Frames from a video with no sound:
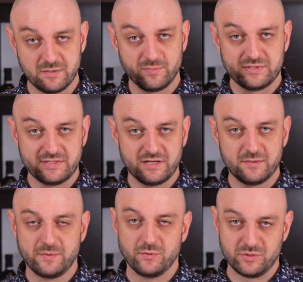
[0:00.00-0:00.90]
Simple
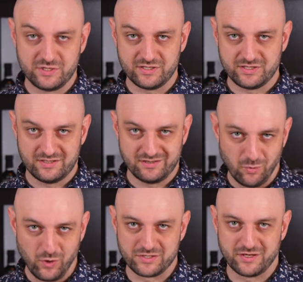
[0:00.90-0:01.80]
syrup, which is
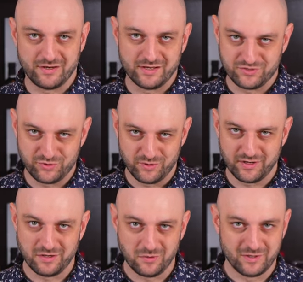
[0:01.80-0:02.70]
water and
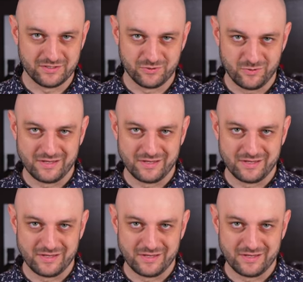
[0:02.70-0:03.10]
sugar, one to